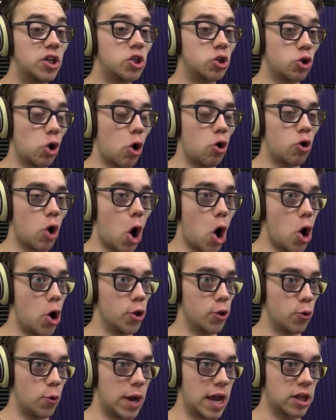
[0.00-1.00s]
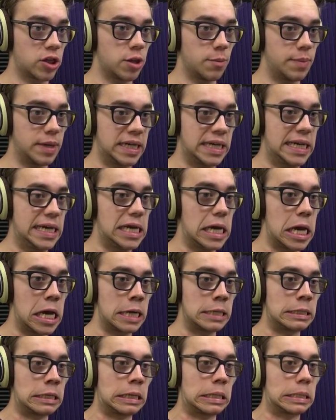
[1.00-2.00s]
start all the way at the
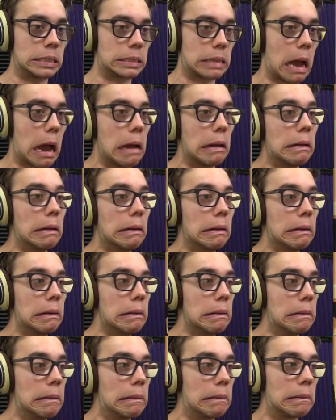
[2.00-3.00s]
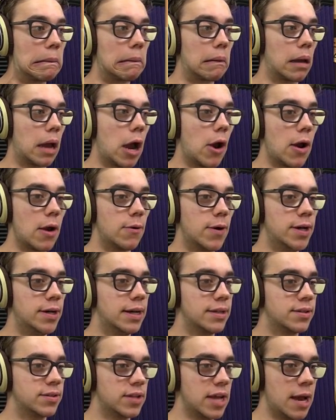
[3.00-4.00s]
beginning. Aye. All right, well,
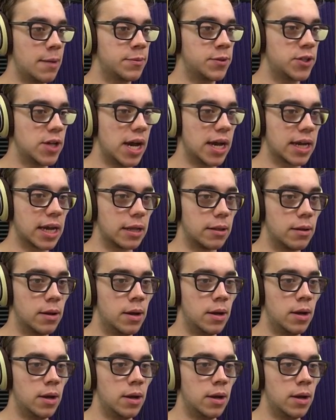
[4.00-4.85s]
let's stop second.